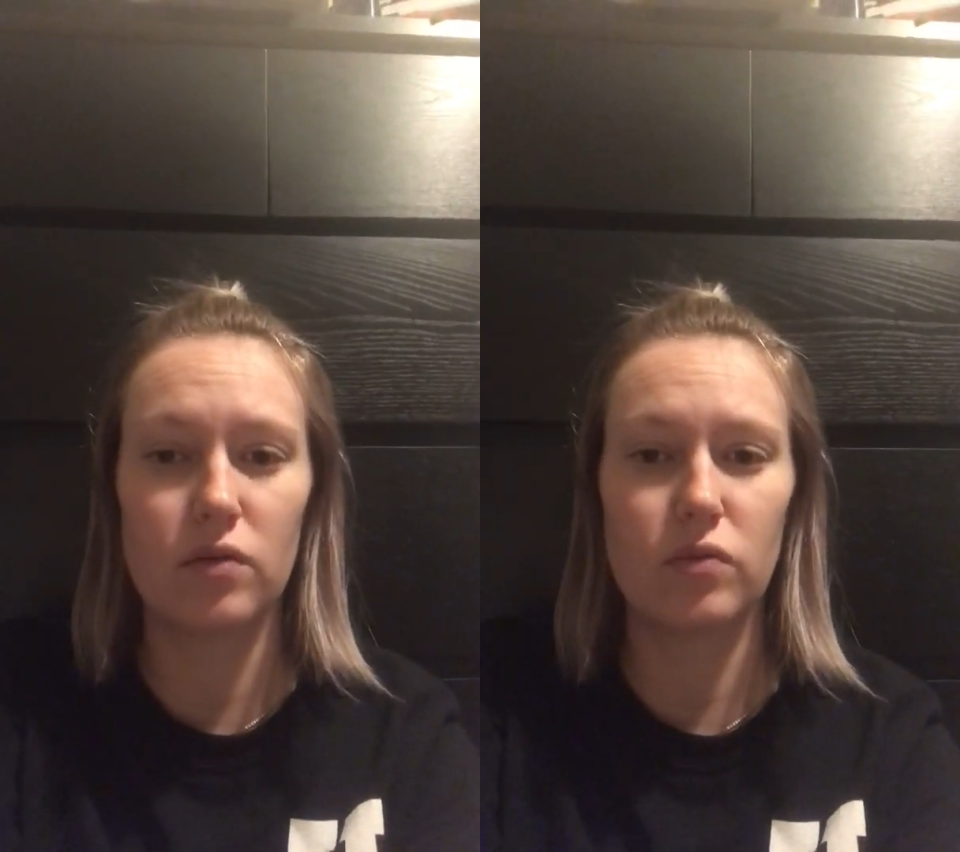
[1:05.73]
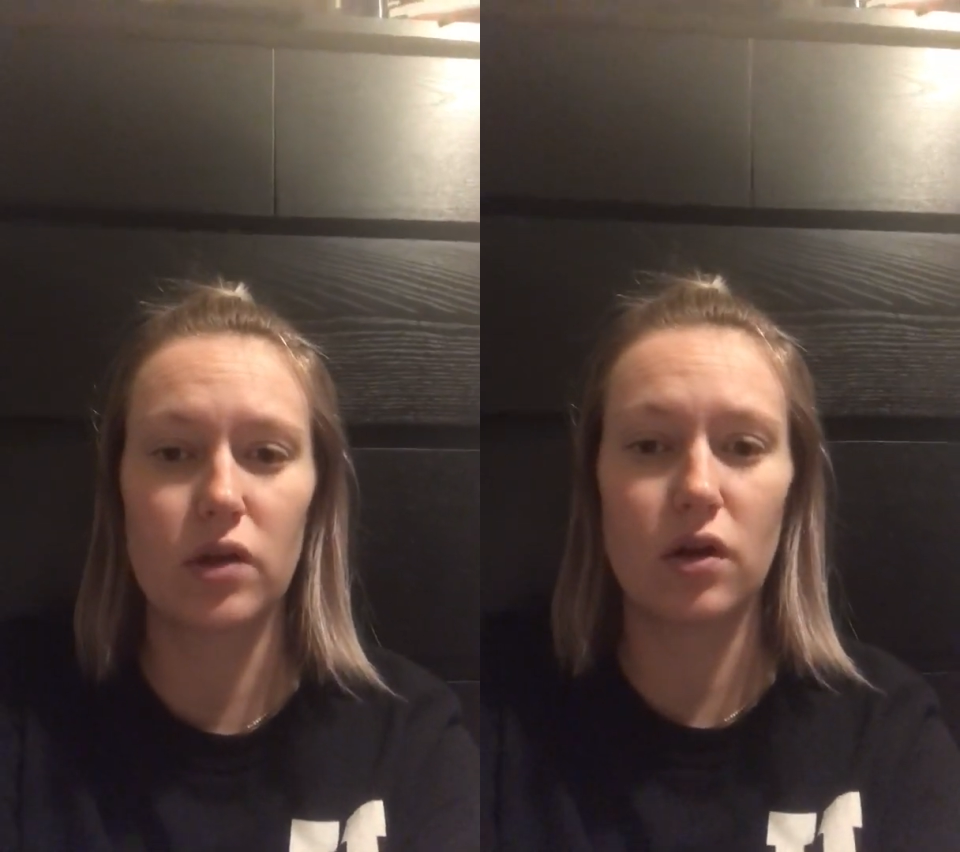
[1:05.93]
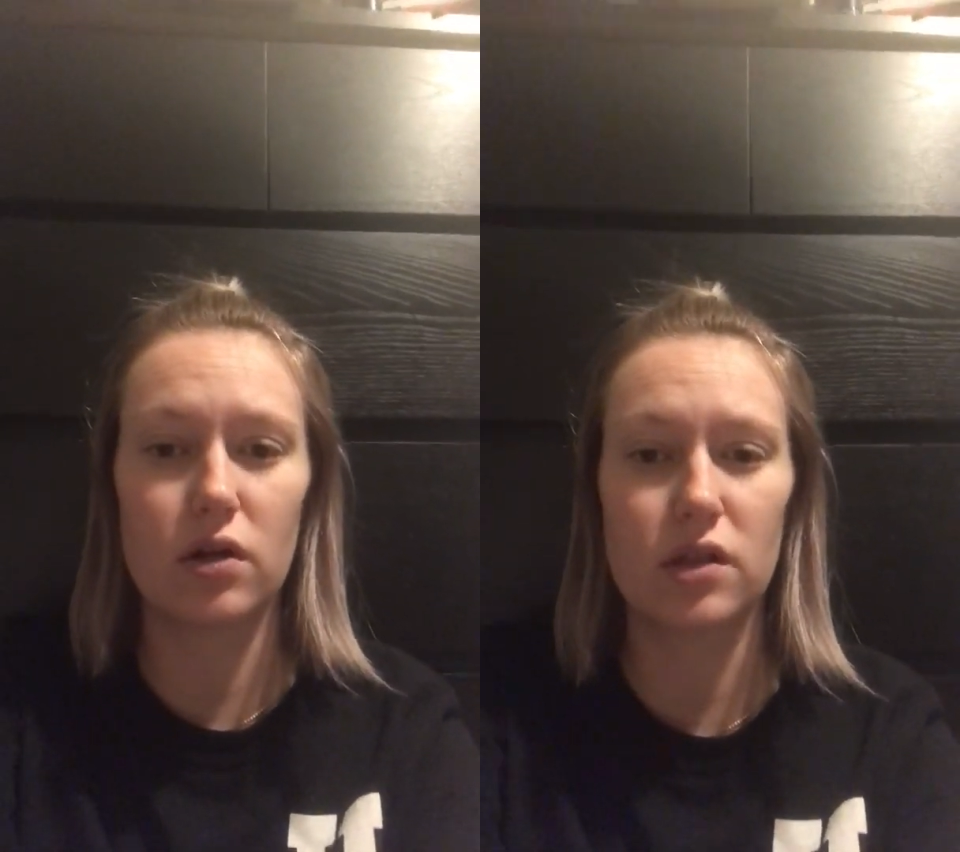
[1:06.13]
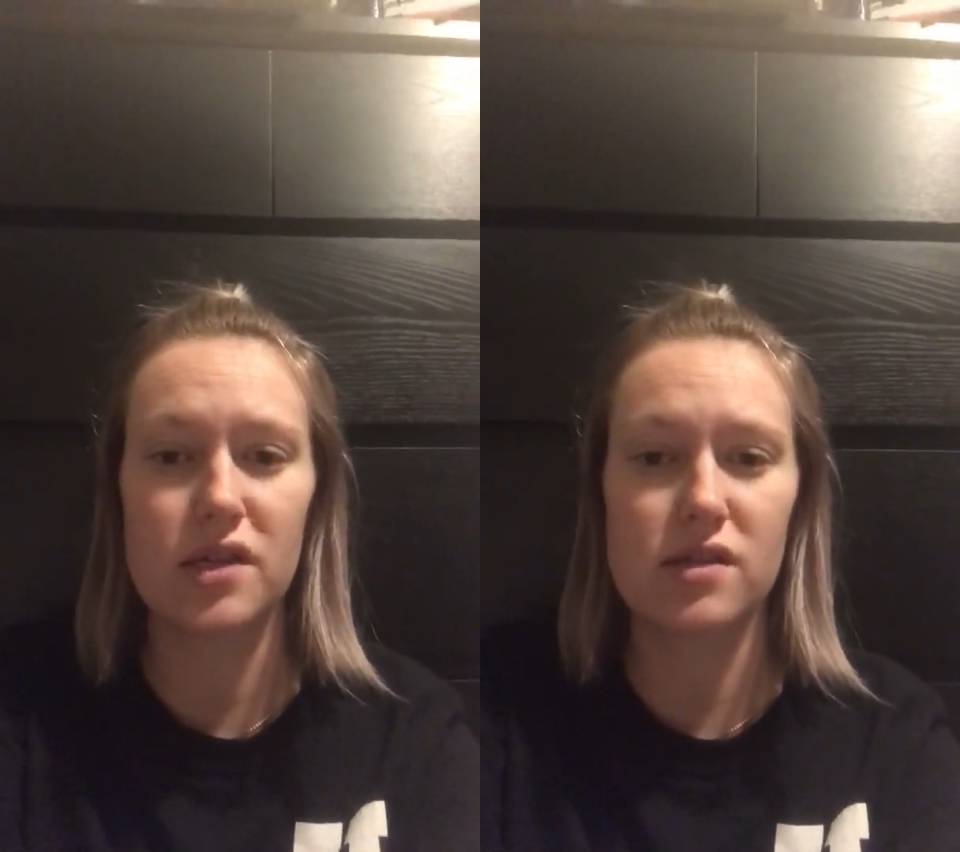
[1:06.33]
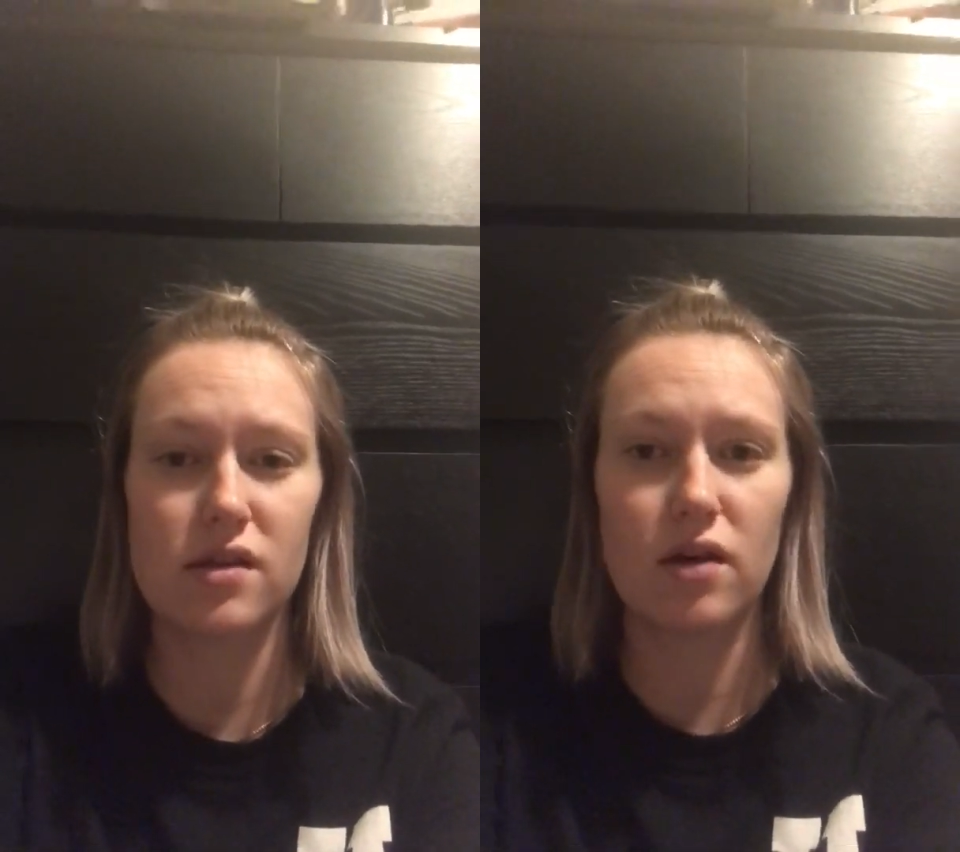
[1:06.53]
regardless
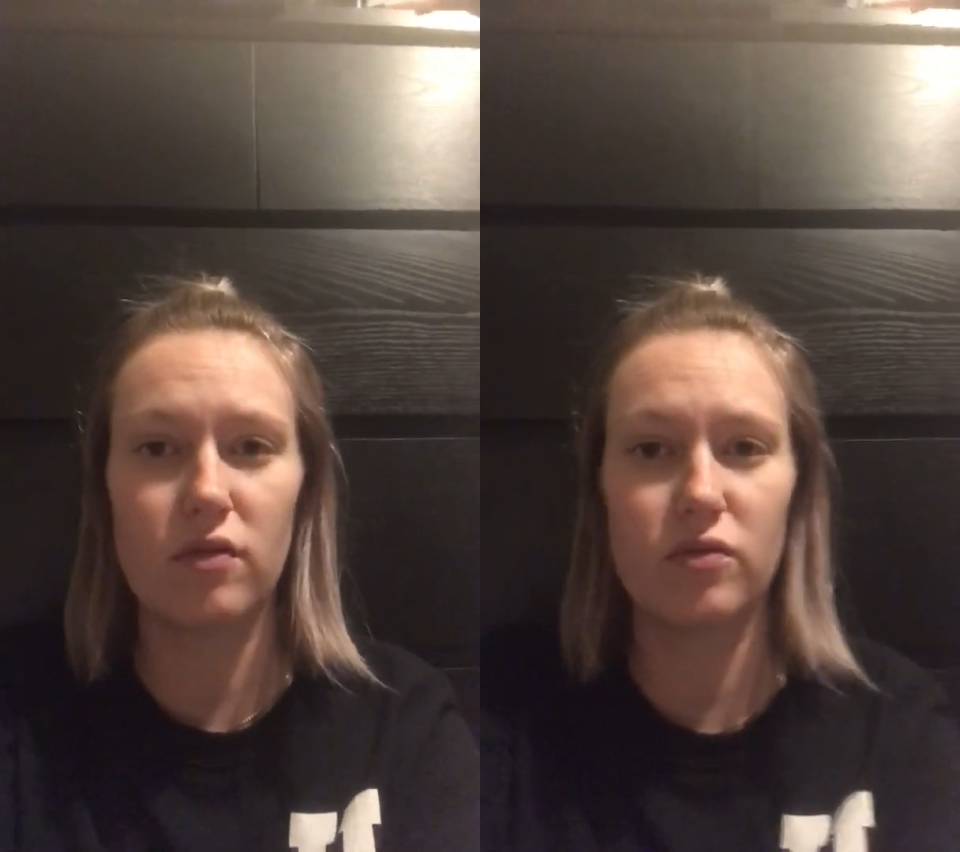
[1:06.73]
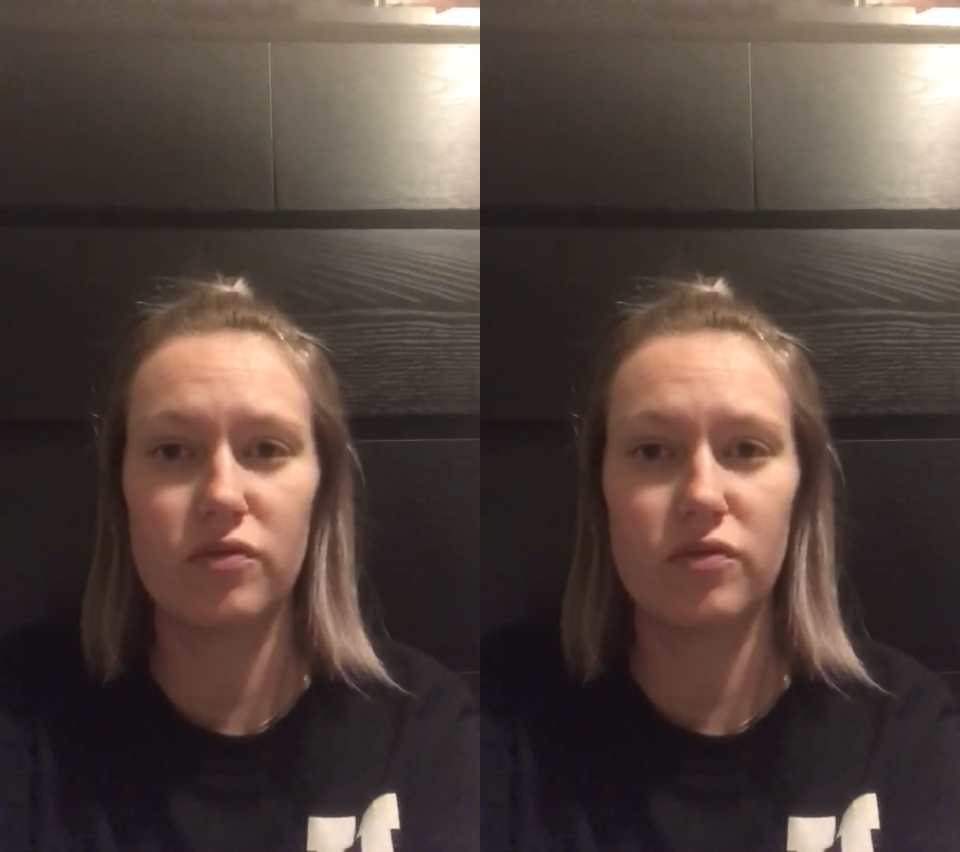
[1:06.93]
of